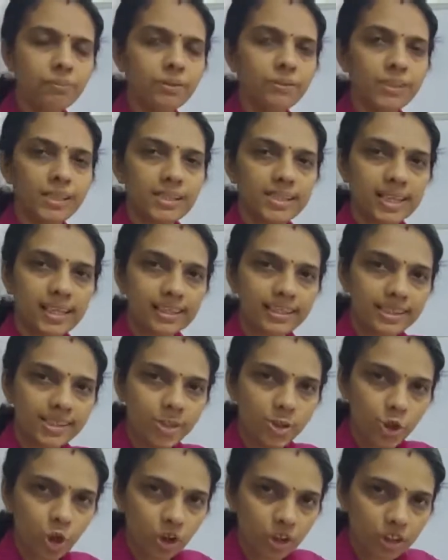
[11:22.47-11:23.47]
we will say it
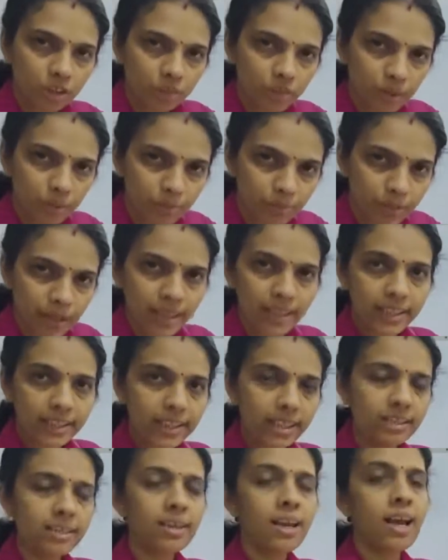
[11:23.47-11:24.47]
is geographic
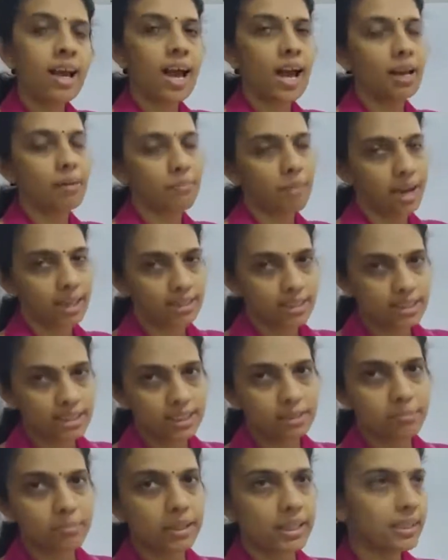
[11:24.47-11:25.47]
meridian and
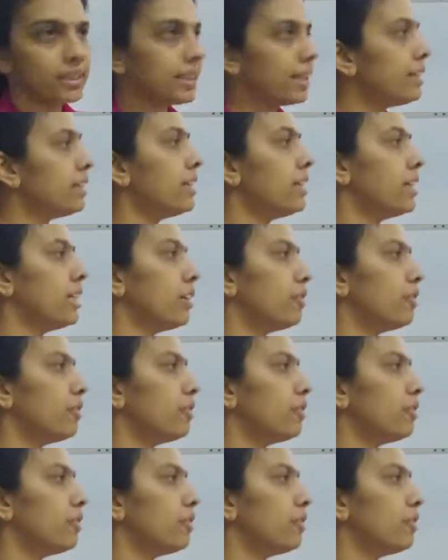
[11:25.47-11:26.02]
magnetic meridian.